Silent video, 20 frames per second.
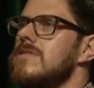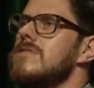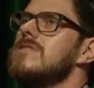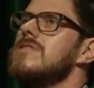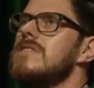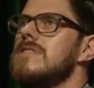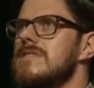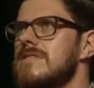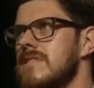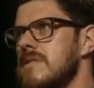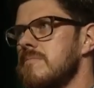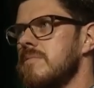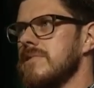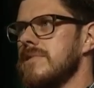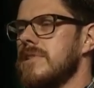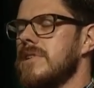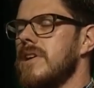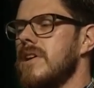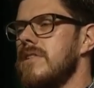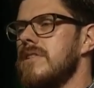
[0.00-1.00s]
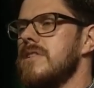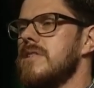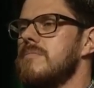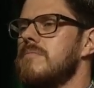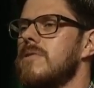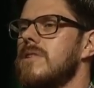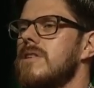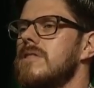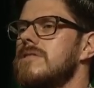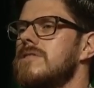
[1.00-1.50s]
use this simple decoding
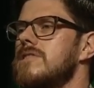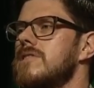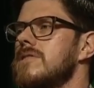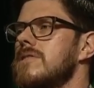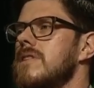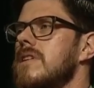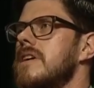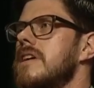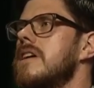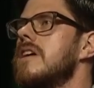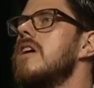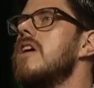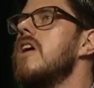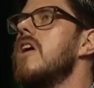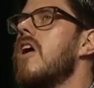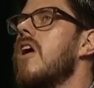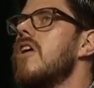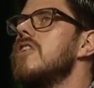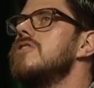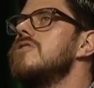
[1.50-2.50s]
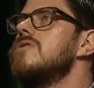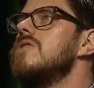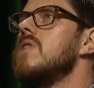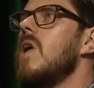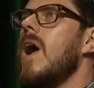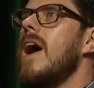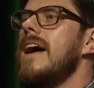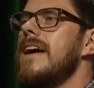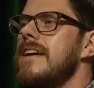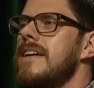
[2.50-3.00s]
approach, like, are you
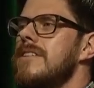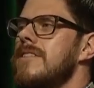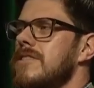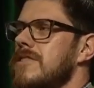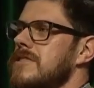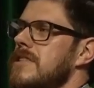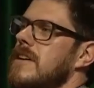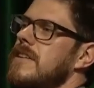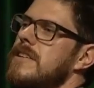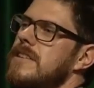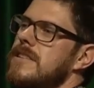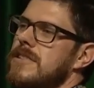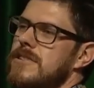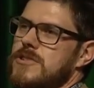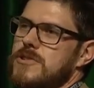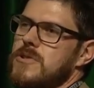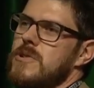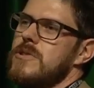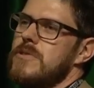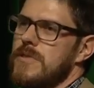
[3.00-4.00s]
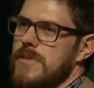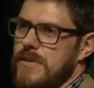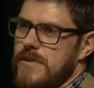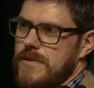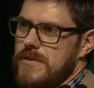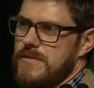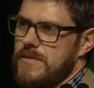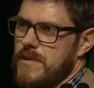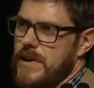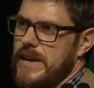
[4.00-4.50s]
lying or telling the
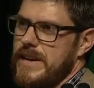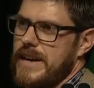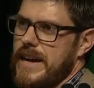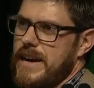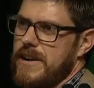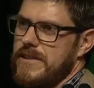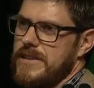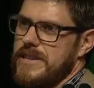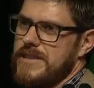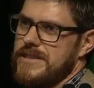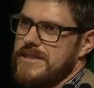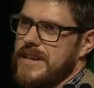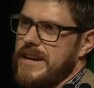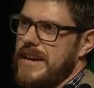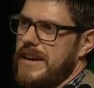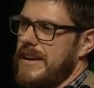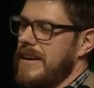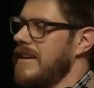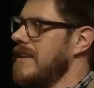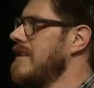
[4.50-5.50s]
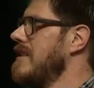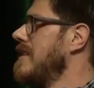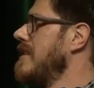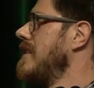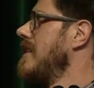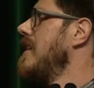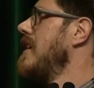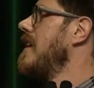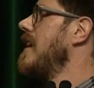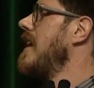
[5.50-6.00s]
truth right now in the scanner?
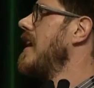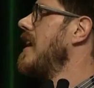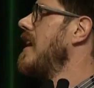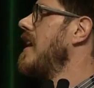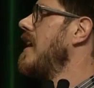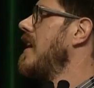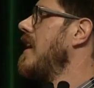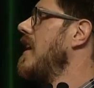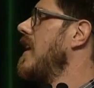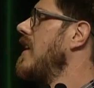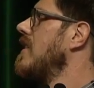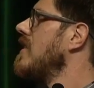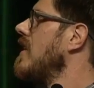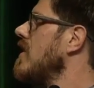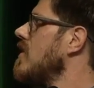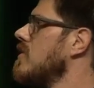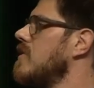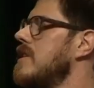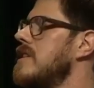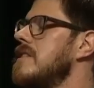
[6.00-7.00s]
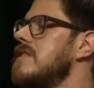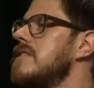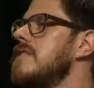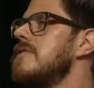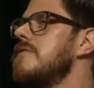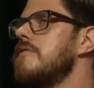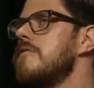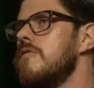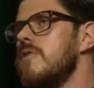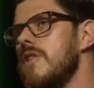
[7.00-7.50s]
Another
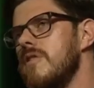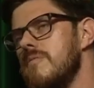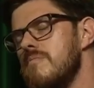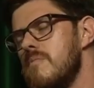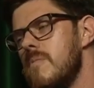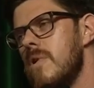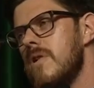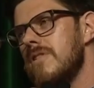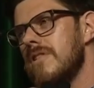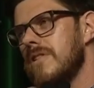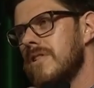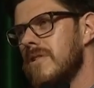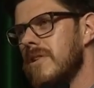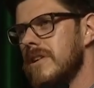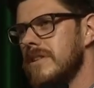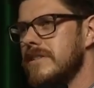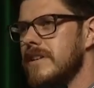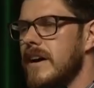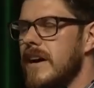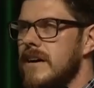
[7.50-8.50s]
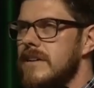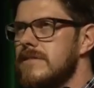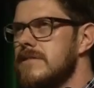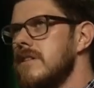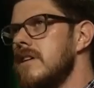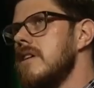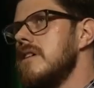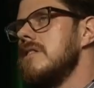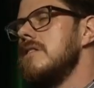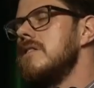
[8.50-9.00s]
one, with motor cortex,
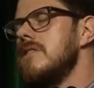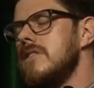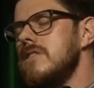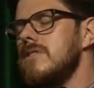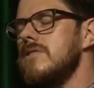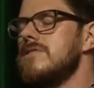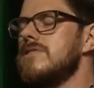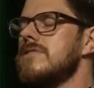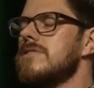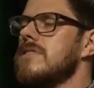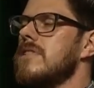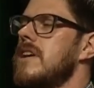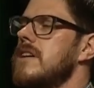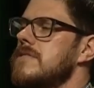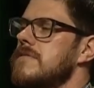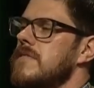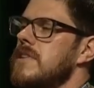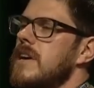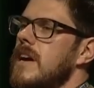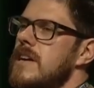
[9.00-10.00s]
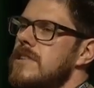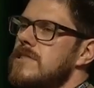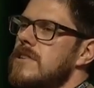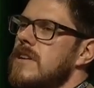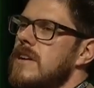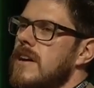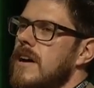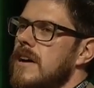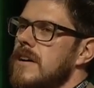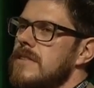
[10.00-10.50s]
you can use this classification
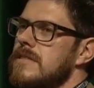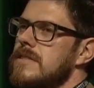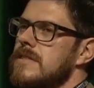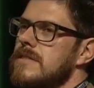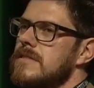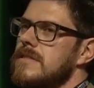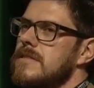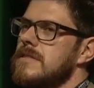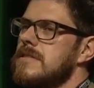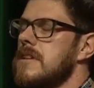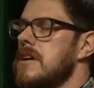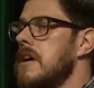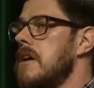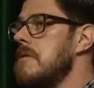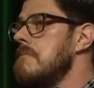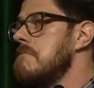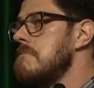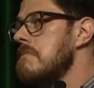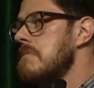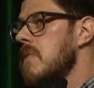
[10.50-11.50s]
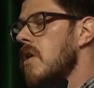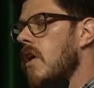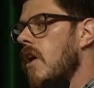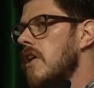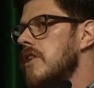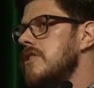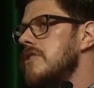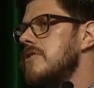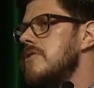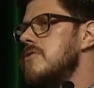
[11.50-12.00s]
analysis and say,
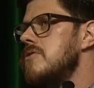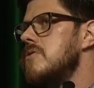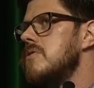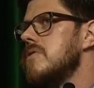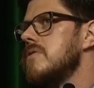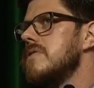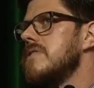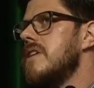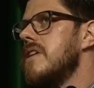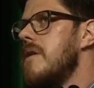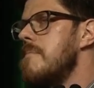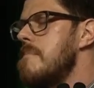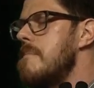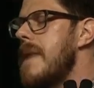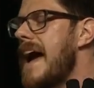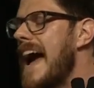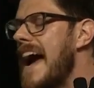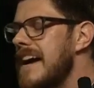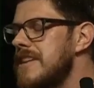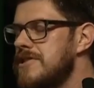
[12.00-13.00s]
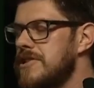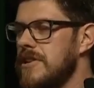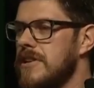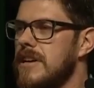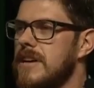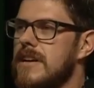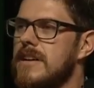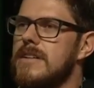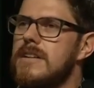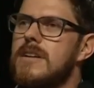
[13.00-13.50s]
are you
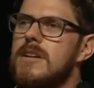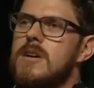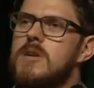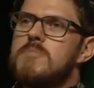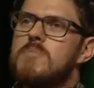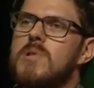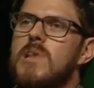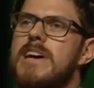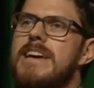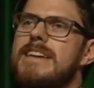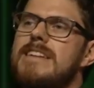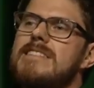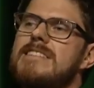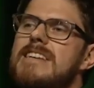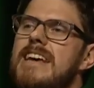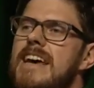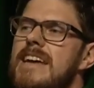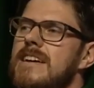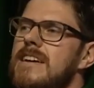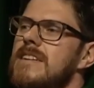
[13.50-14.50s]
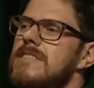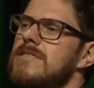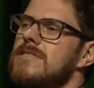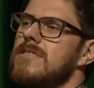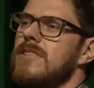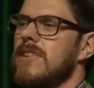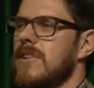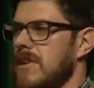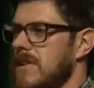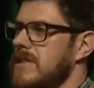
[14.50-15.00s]
imagining playing tennis
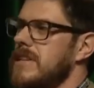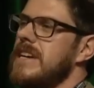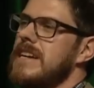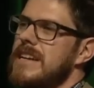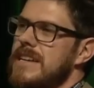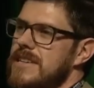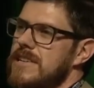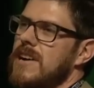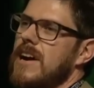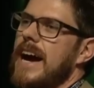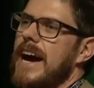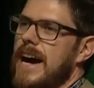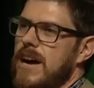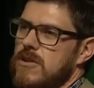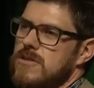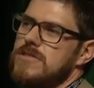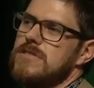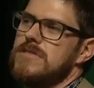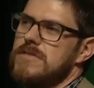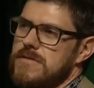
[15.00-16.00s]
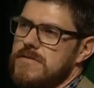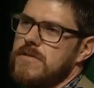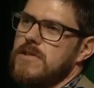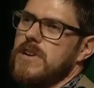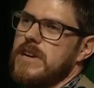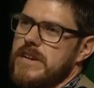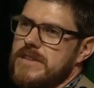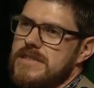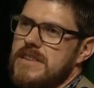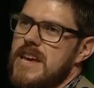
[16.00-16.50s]
or cleaning your house,
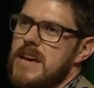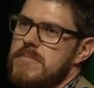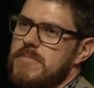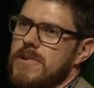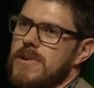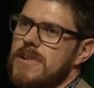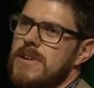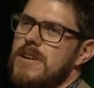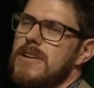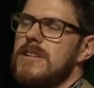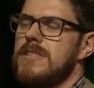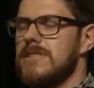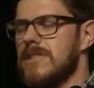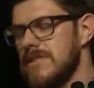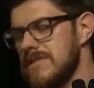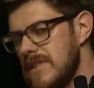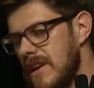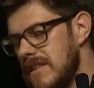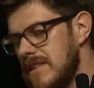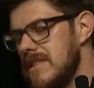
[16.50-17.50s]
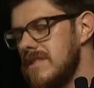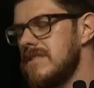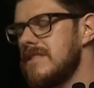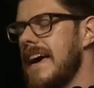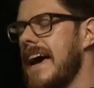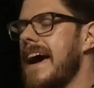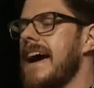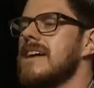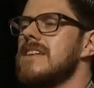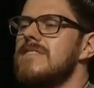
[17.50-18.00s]
for example? Turns out these
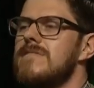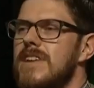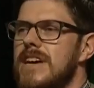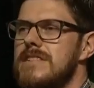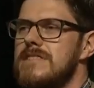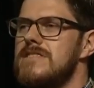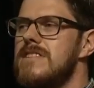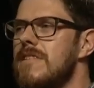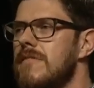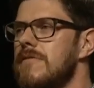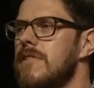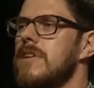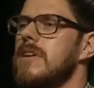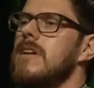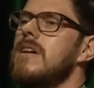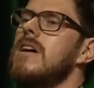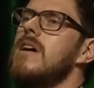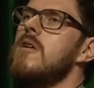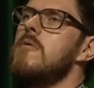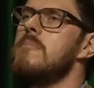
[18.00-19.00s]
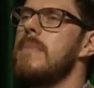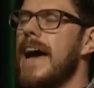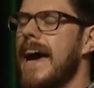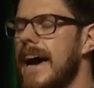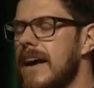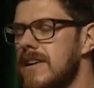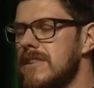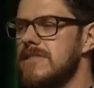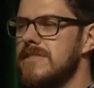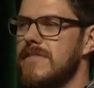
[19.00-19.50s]
activate different
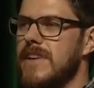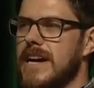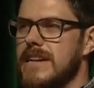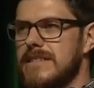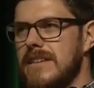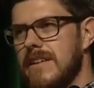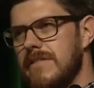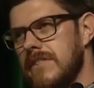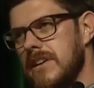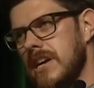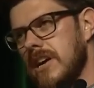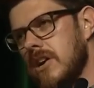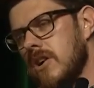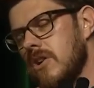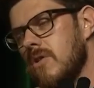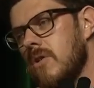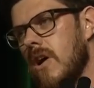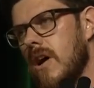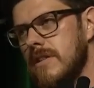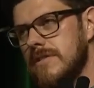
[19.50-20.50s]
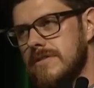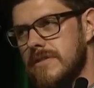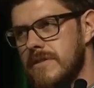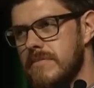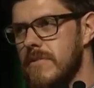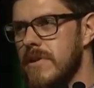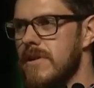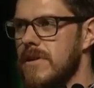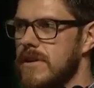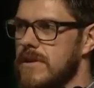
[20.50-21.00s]
patterns of activity across the
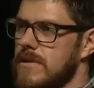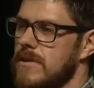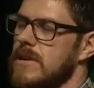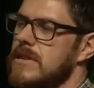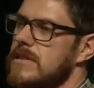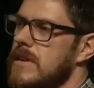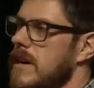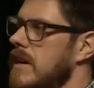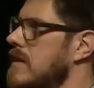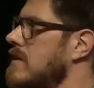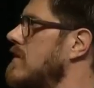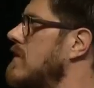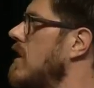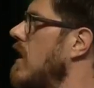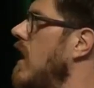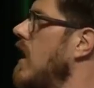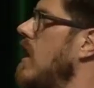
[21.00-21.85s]
motor cortex.